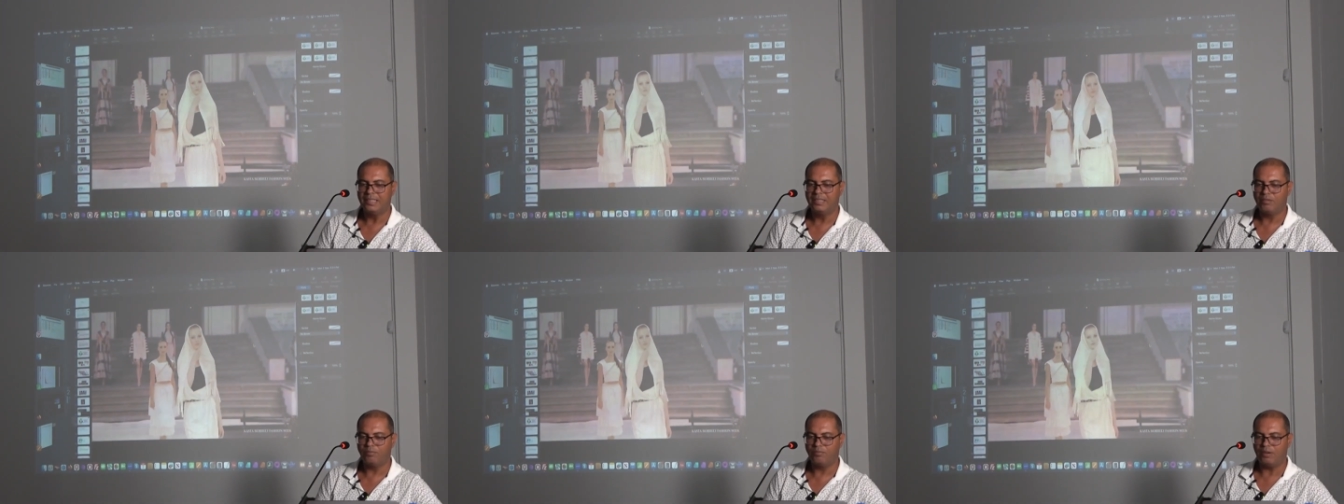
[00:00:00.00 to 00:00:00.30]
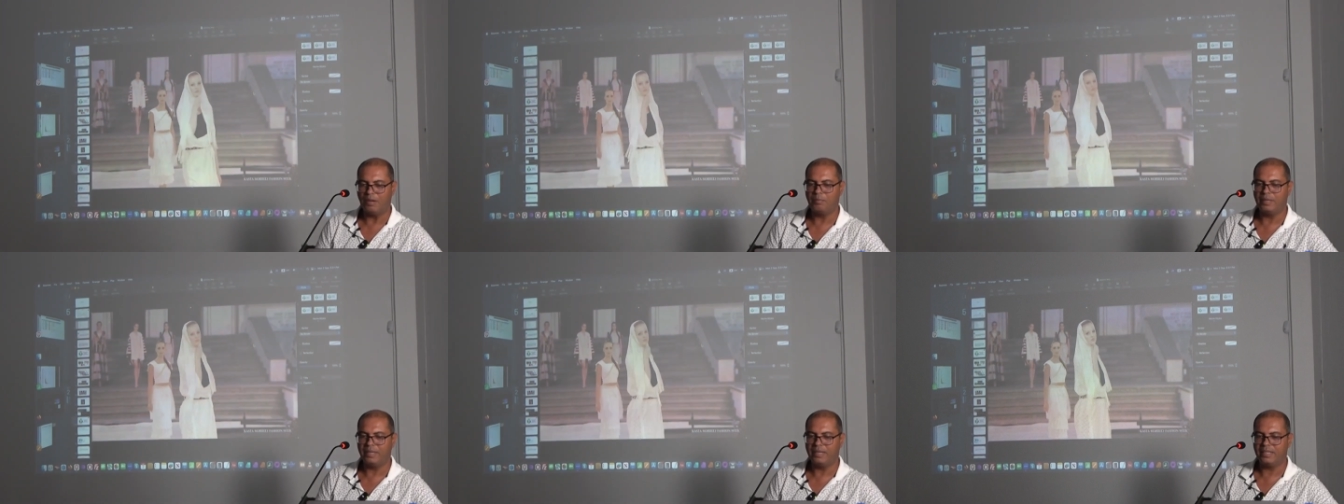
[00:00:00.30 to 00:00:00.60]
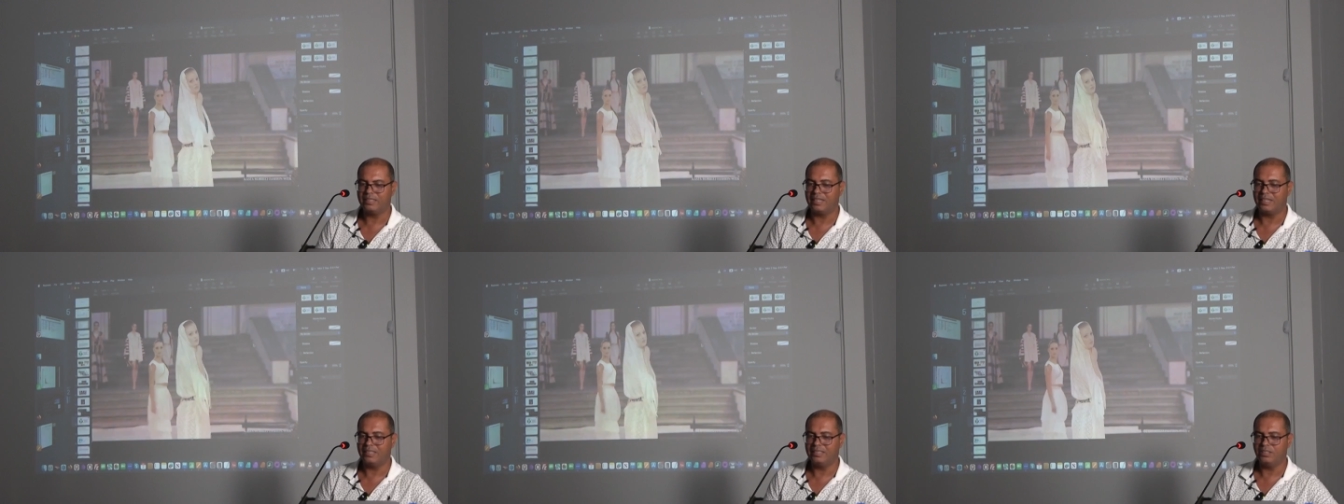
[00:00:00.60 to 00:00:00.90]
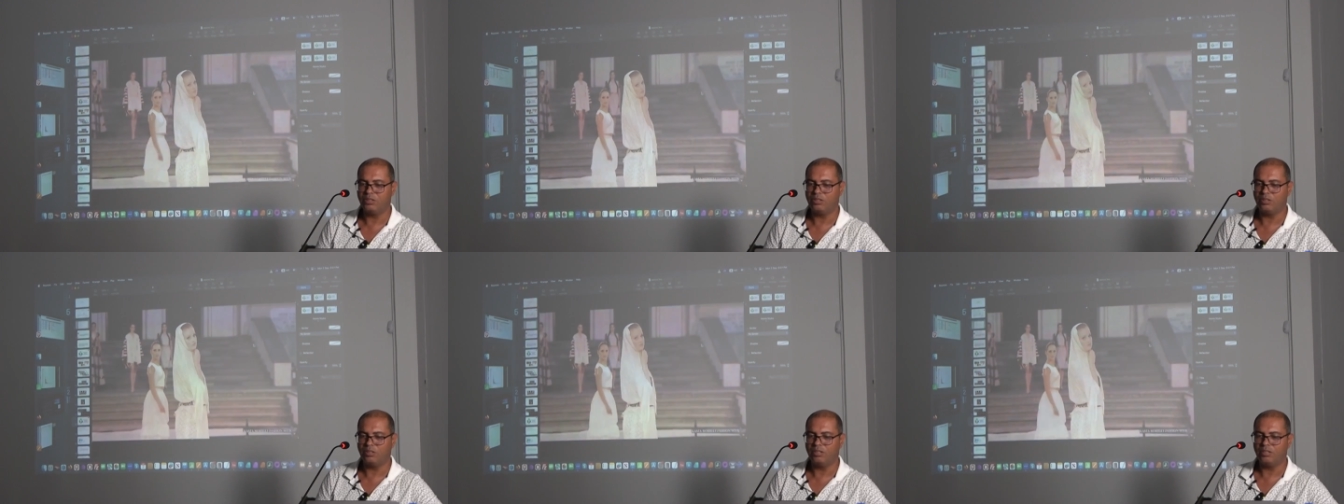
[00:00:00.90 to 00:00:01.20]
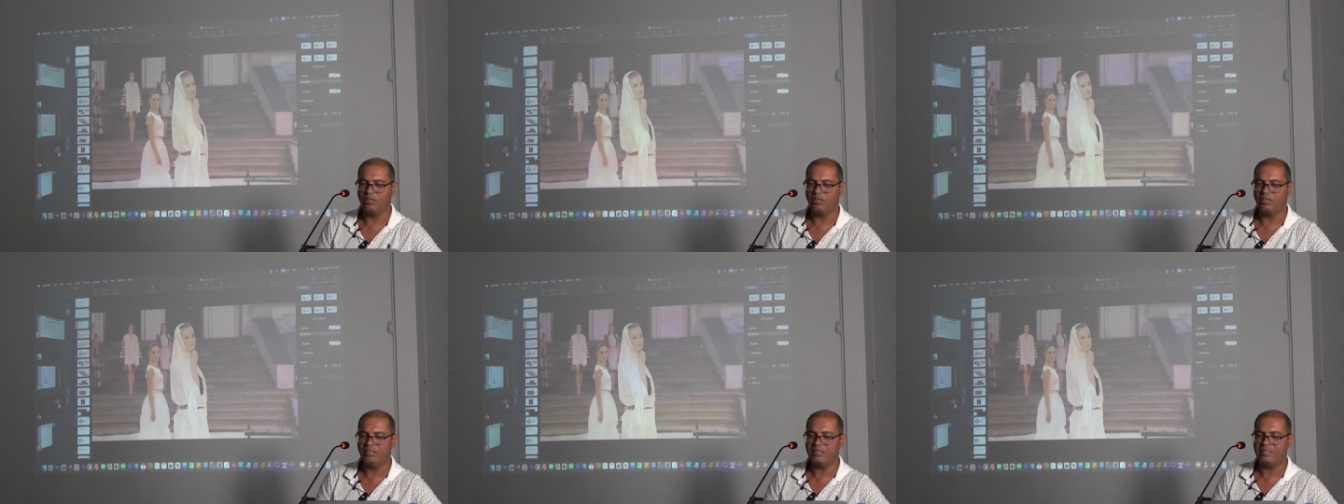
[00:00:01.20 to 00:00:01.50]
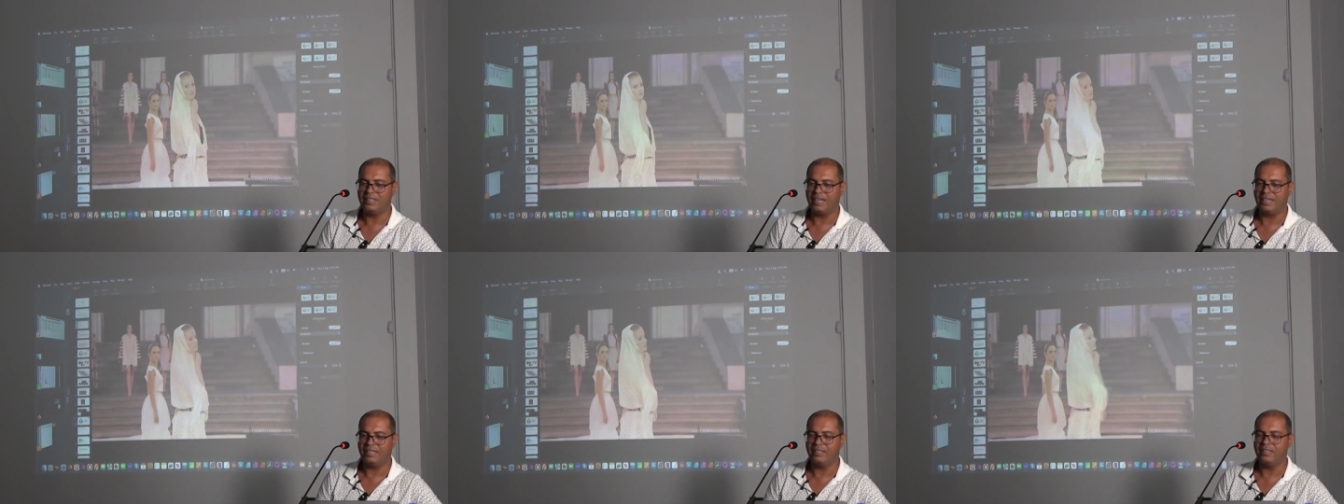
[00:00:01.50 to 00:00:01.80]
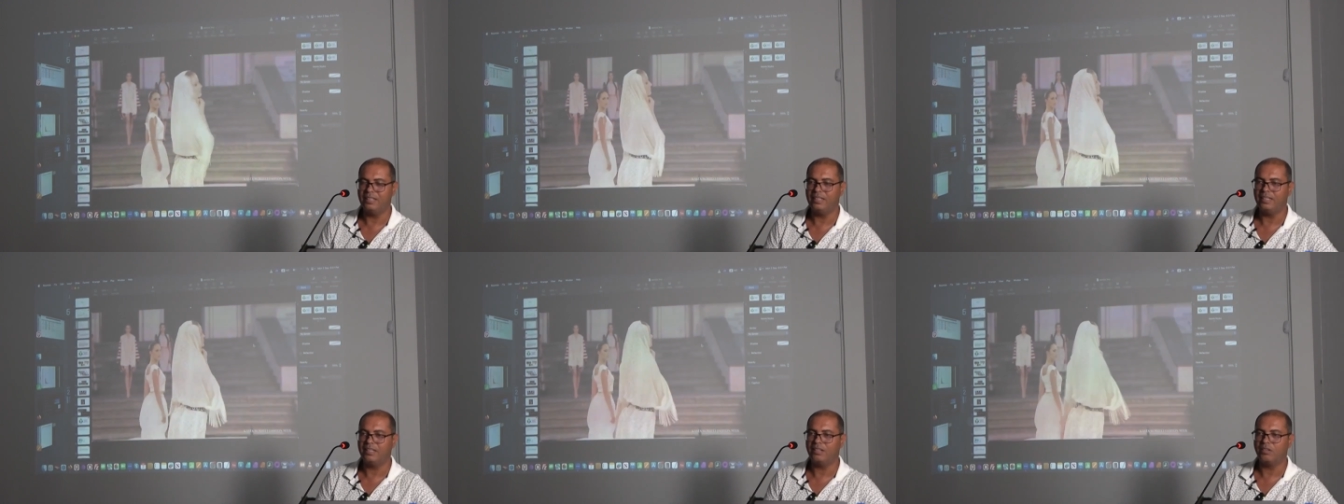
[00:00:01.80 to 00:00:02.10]
fabric, traditional
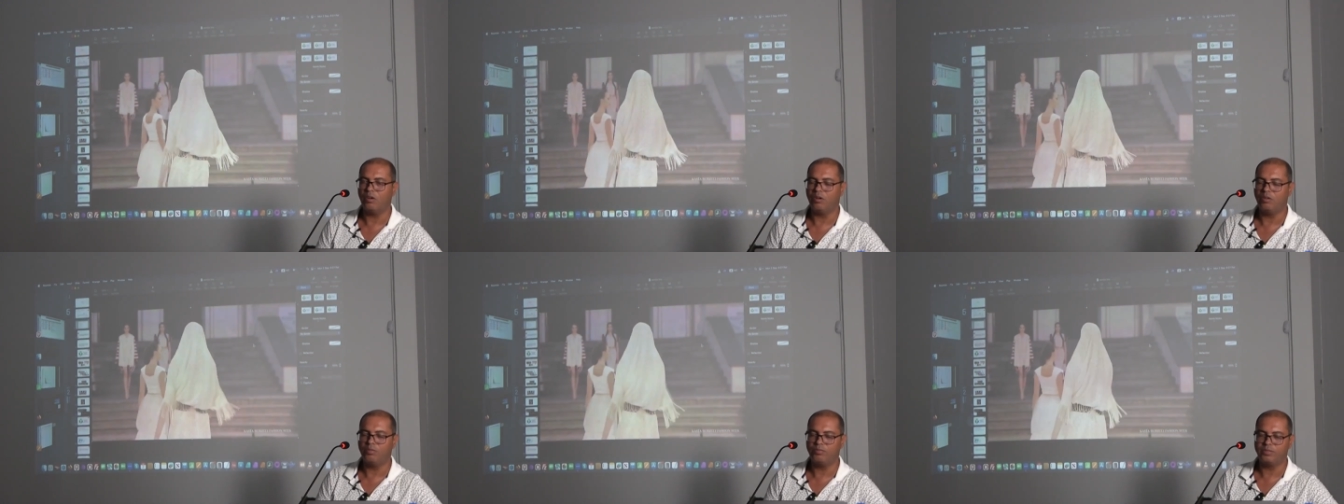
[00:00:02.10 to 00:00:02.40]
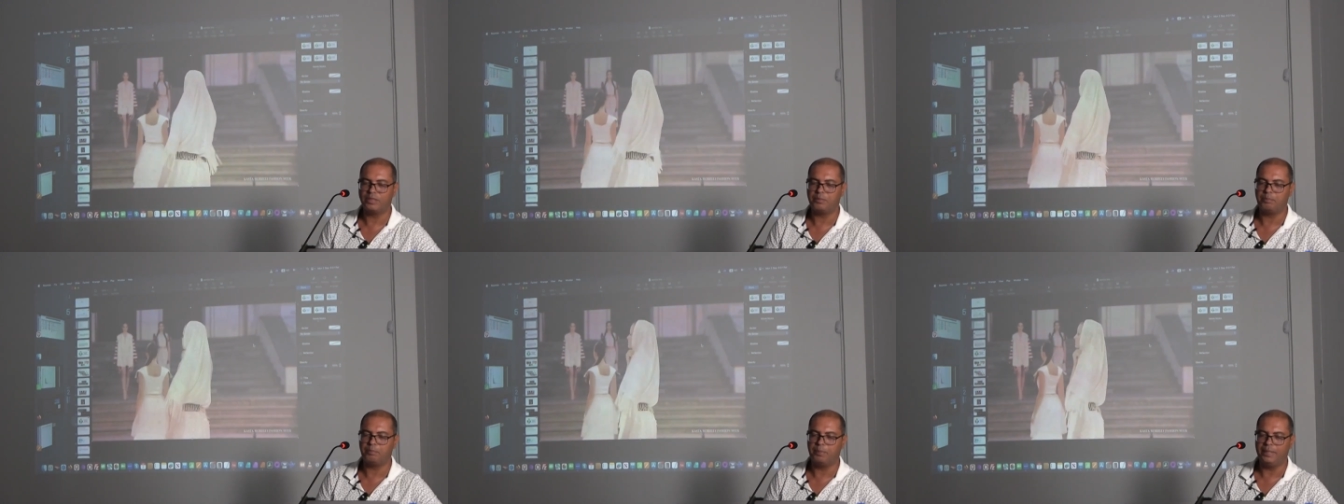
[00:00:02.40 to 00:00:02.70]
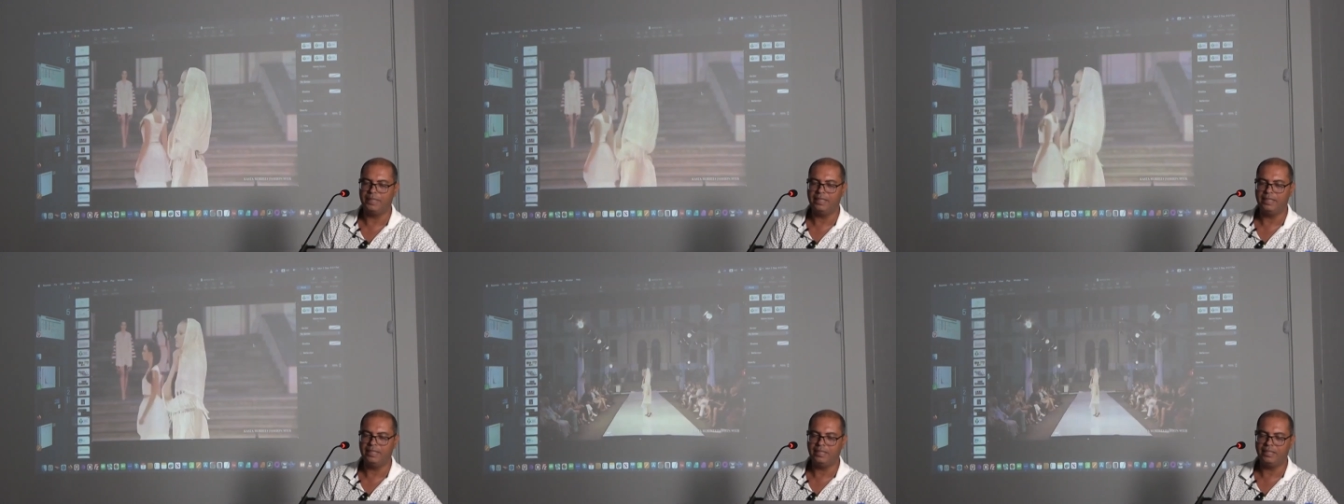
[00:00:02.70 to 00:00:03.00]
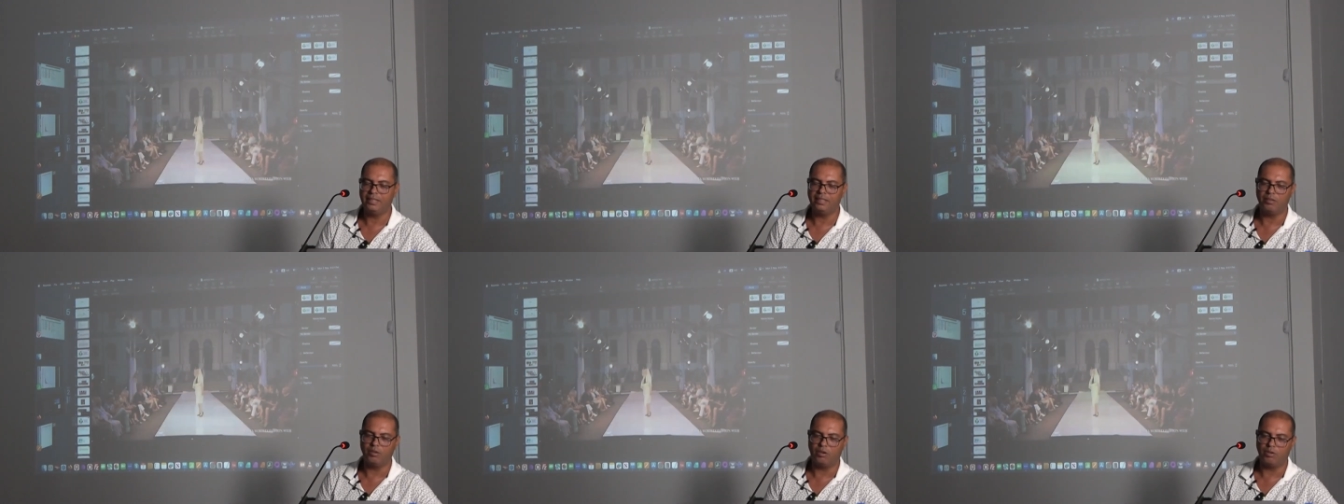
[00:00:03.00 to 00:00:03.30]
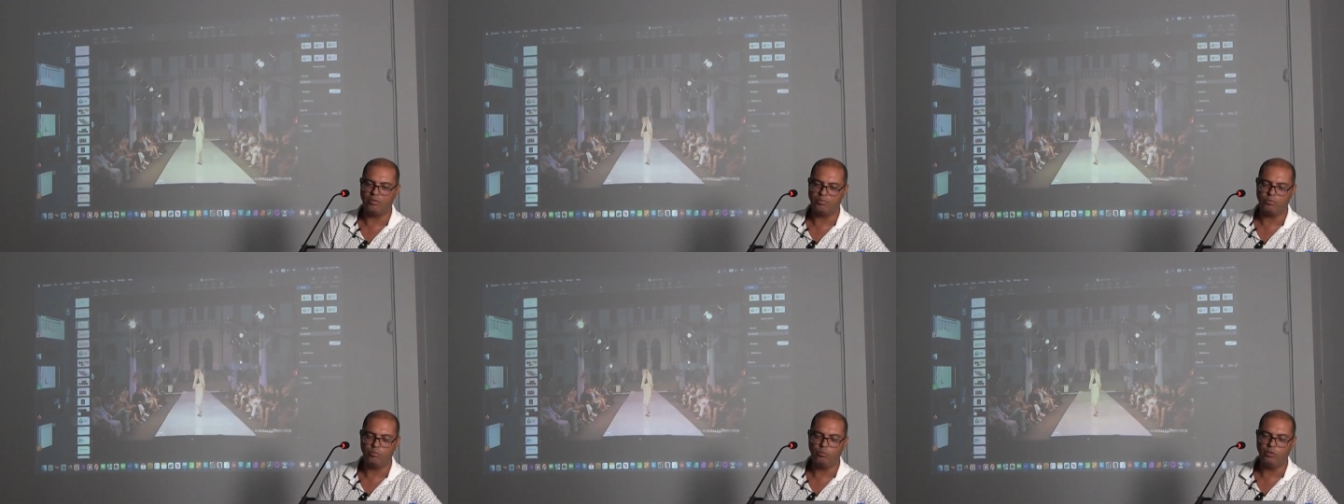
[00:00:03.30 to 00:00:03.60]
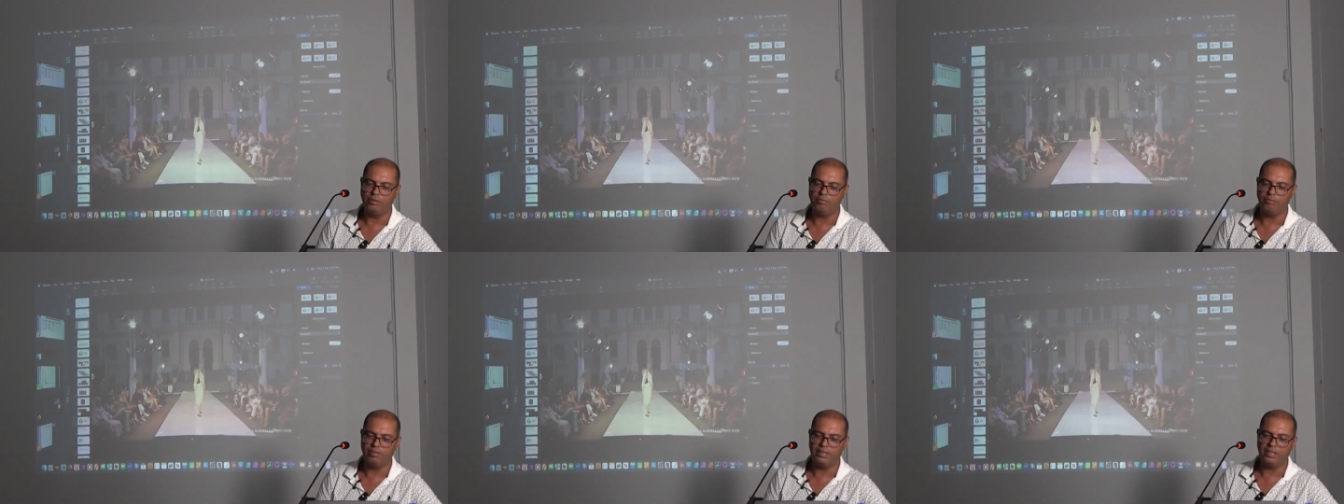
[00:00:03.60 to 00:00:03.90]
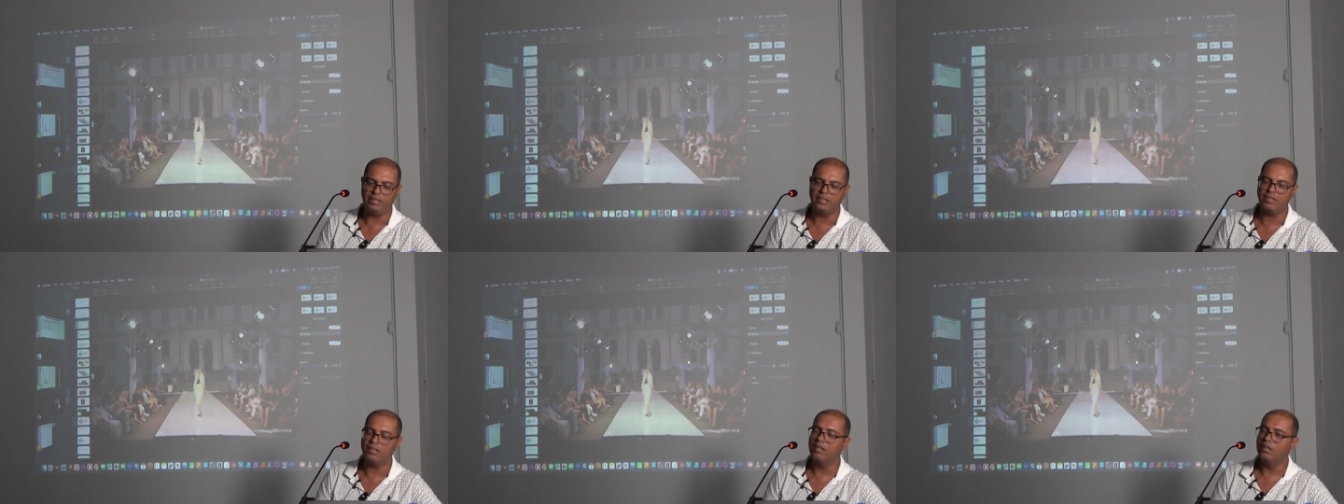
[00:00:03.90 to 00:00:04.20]
technique of spinning, of
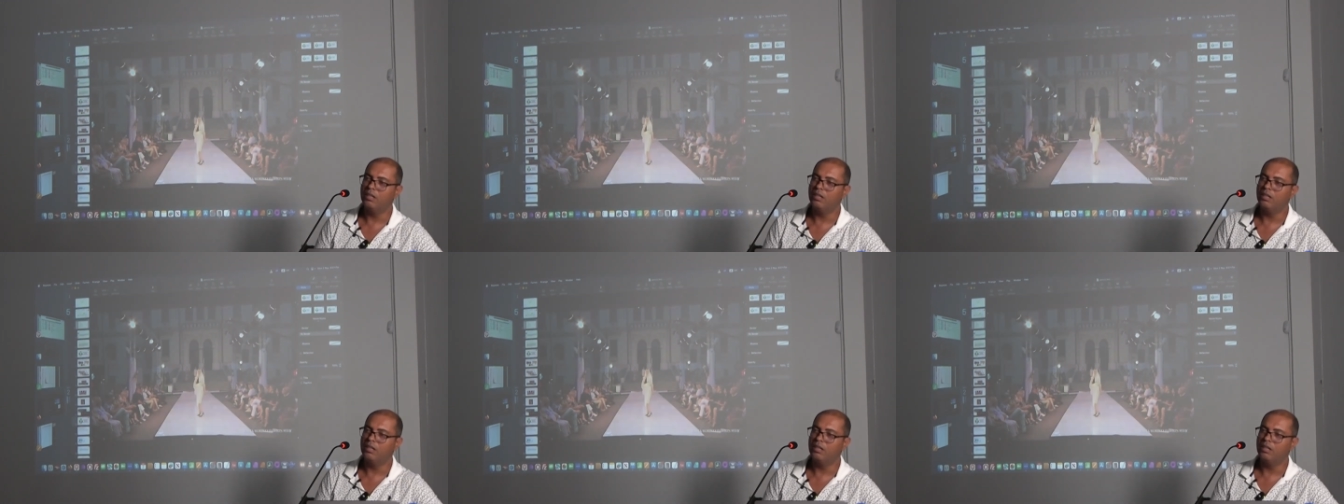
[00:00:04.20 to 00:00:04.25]
weaving,